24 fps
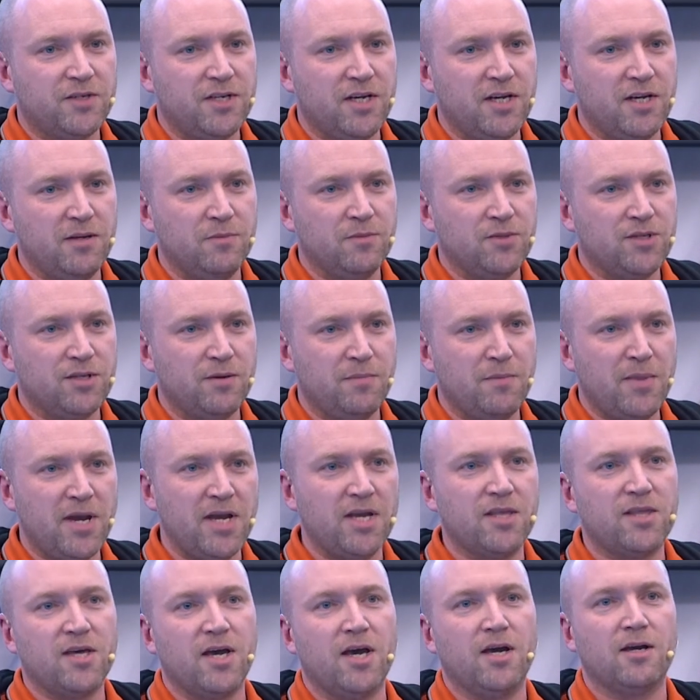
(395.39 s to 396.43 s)
Teams that
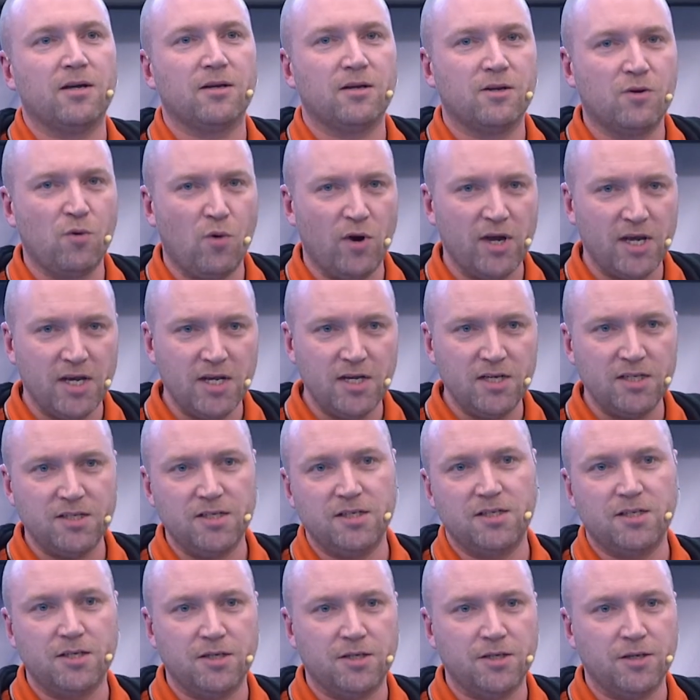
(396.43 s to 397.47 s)
make that quite easy
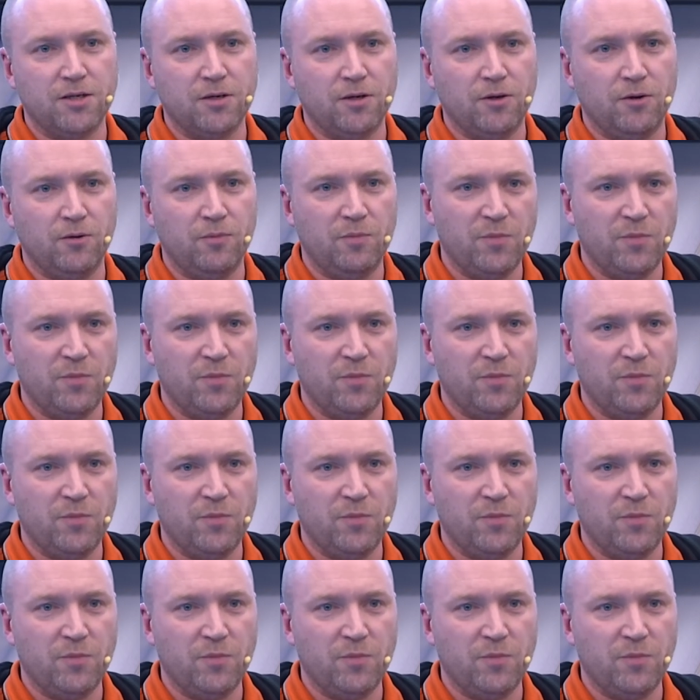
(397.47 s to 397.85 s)
to do,